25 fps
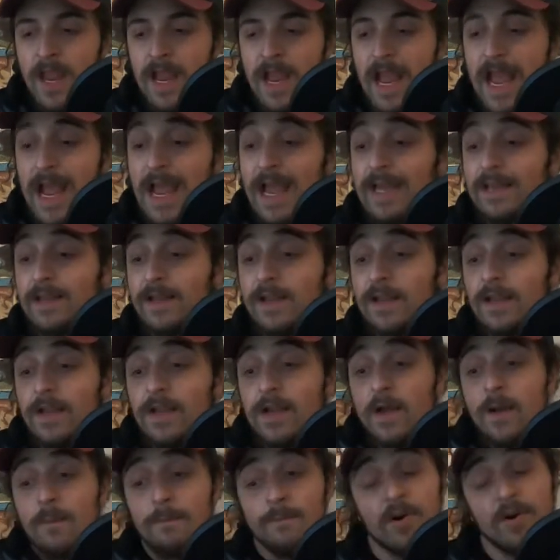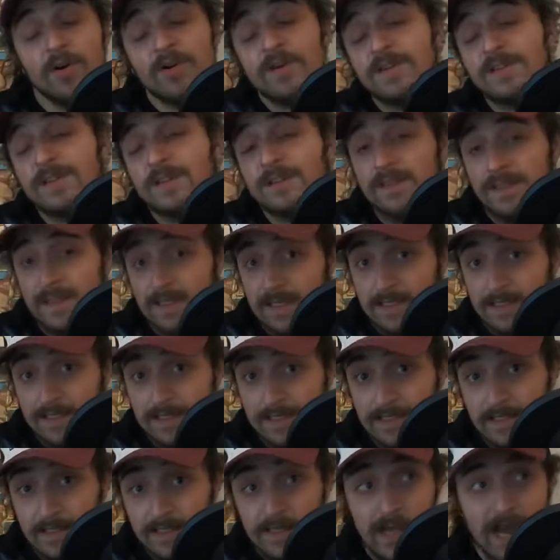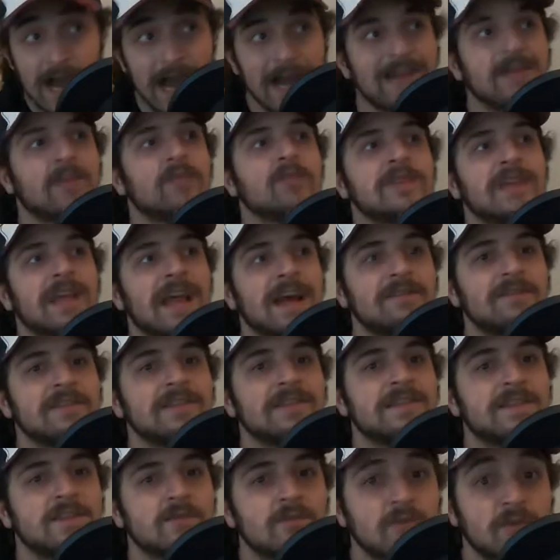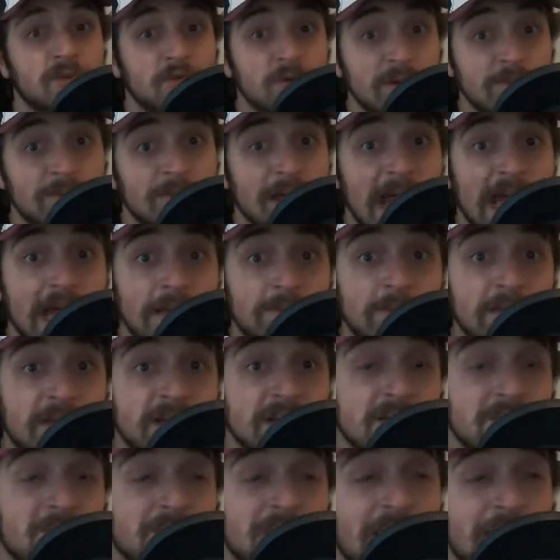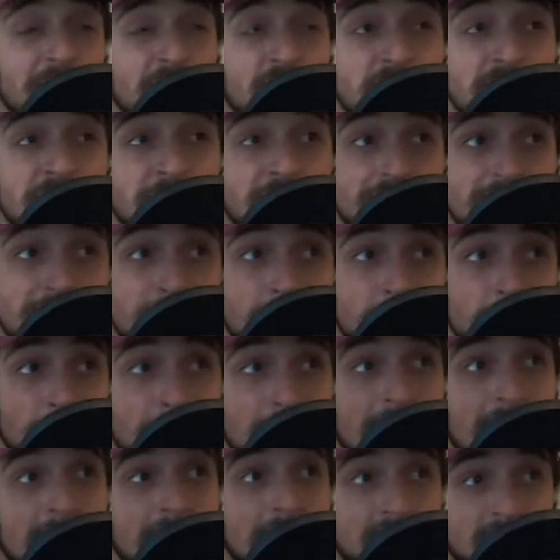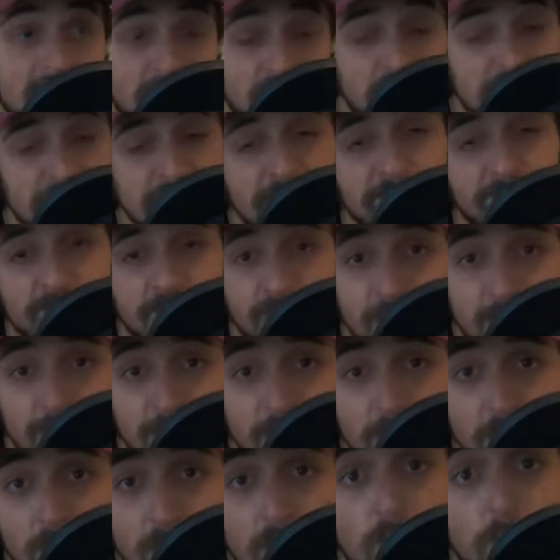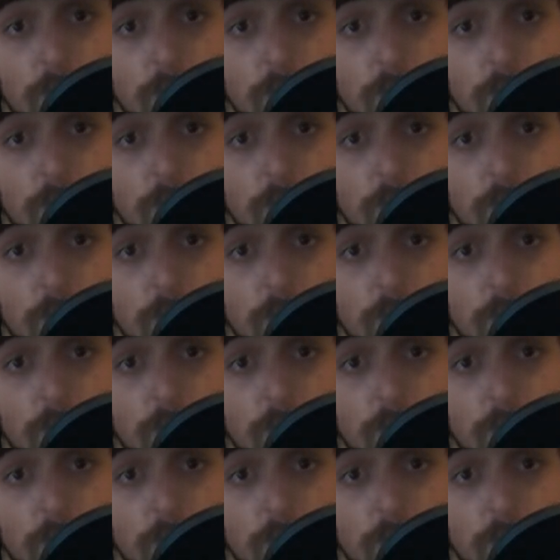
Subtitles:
And personally, I only have a 0-degree bag because when I use a sleeping bag, it's usually in very cold